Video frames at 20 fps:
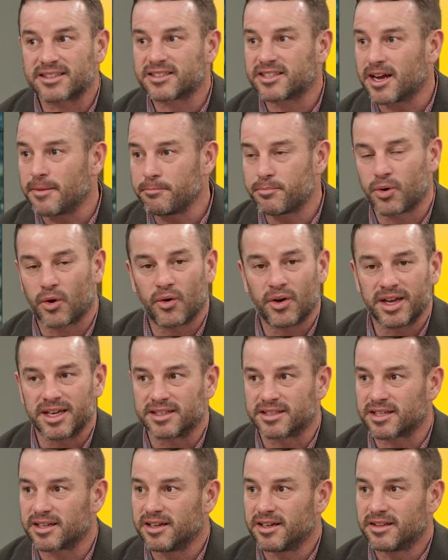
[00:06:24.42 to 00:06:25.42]
some
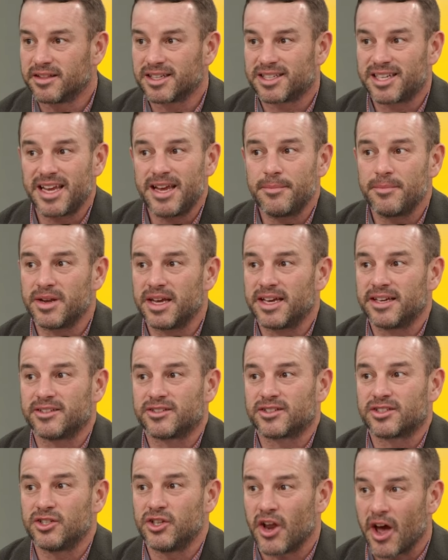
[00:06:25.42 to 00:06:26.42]
point, the team
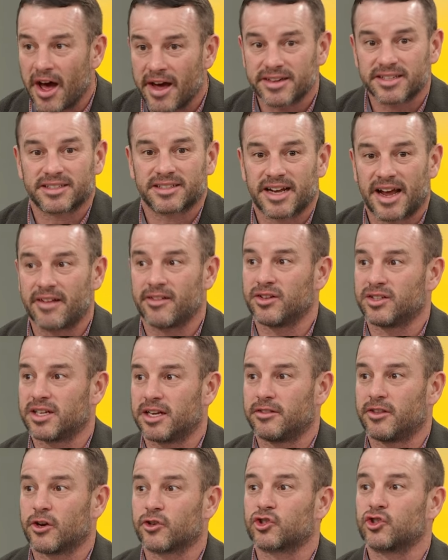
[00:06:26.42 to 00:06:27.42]
is not
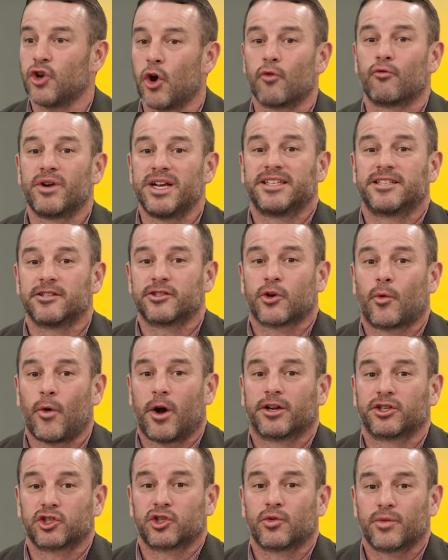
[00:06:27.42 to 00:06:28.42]
talented. There's no reason to
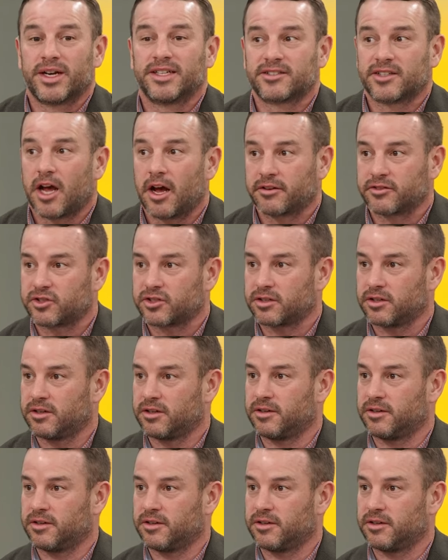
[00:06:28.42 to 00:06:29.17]
watch the Red Sox. Charles,